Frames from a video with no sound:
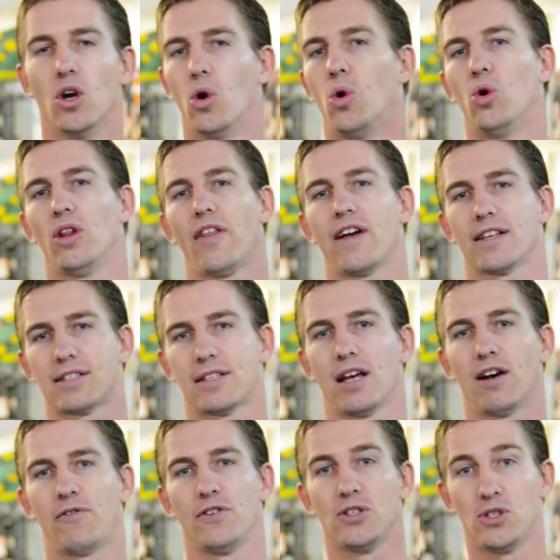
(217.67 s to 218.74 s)
All of that
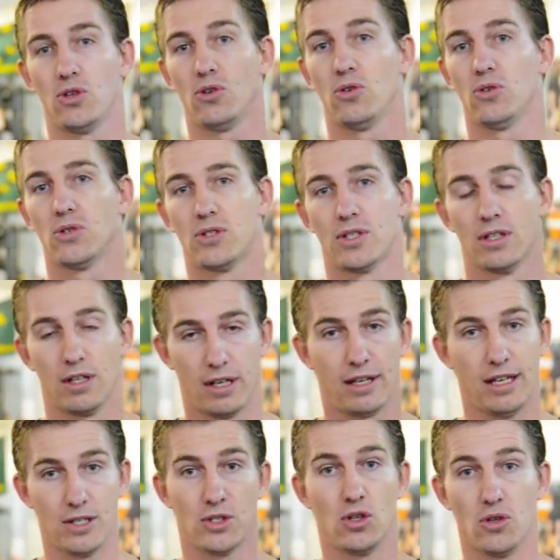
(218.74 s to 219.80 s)
stuff is
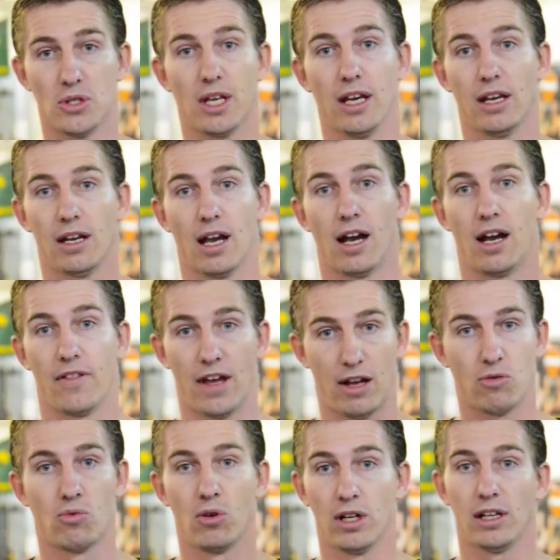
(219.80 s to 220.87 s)
using
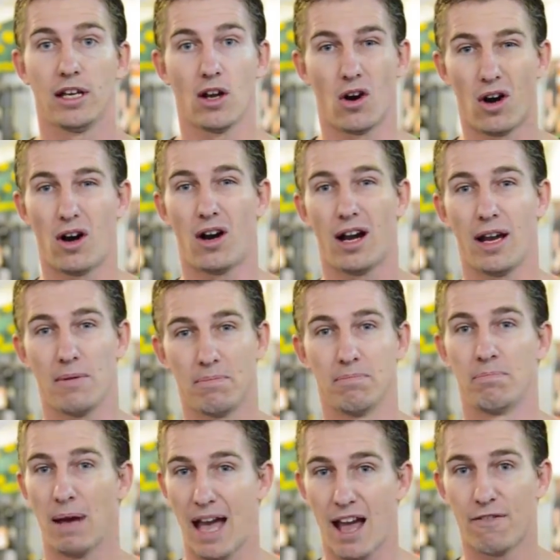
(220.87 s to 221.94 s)
that really high
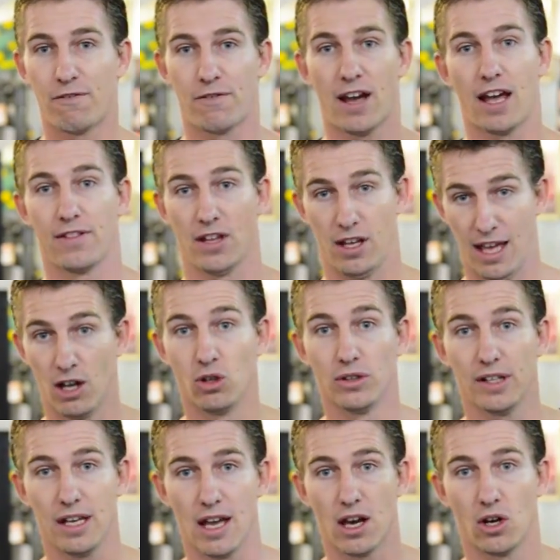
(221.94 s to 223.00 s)
bad fat, the
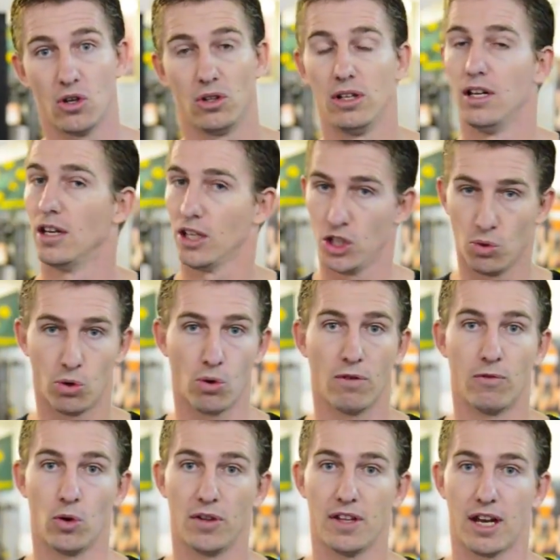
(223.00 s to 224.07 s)
LDL. You want to
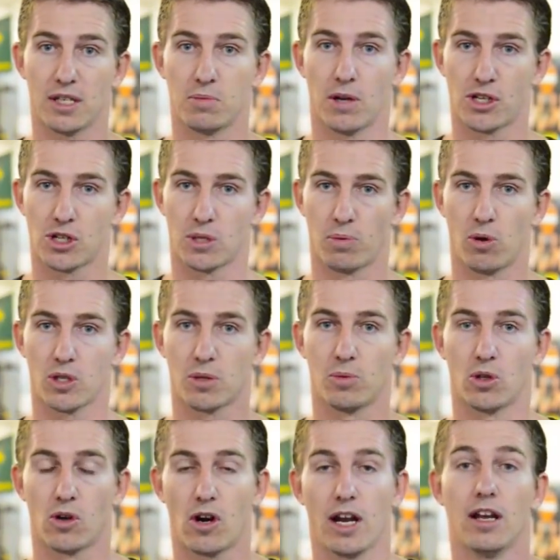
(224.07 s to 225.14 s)
avoid that as much as
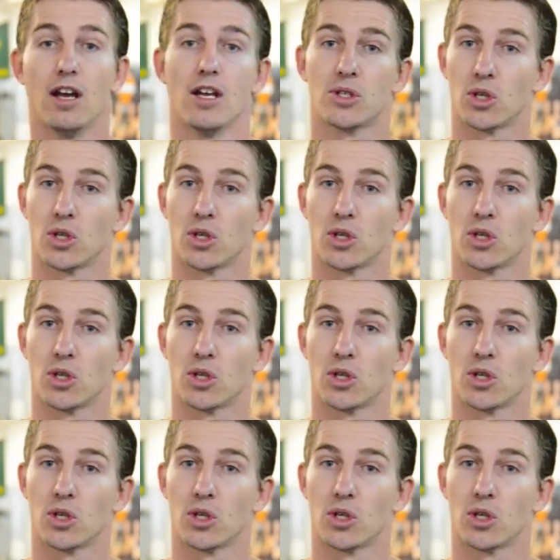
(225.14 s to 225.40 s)
possible, all right?